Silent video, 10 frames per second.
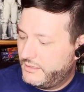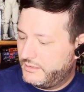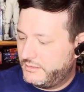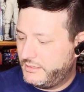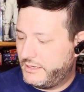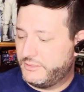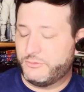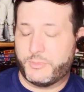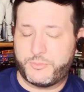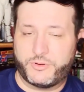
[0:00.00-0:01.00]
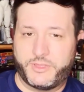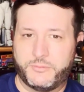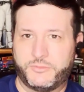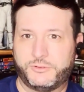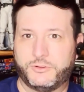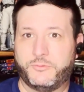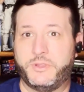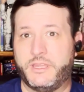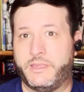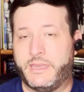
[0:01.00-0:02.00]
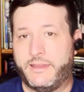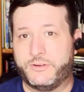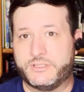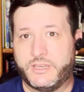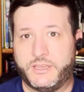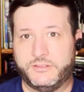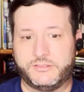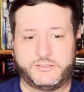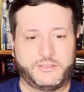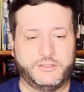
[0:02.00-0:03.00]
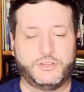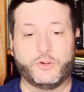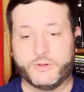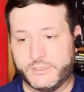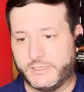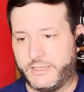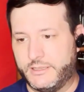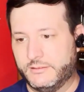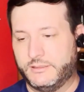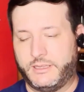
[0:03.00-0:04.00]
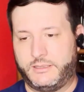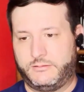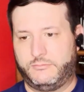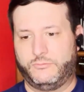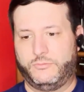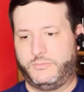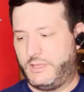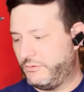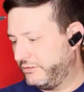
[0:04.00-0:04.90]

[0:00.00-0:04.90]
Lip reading: Yeah, I do remember them sort of being advertised concurrently, like he was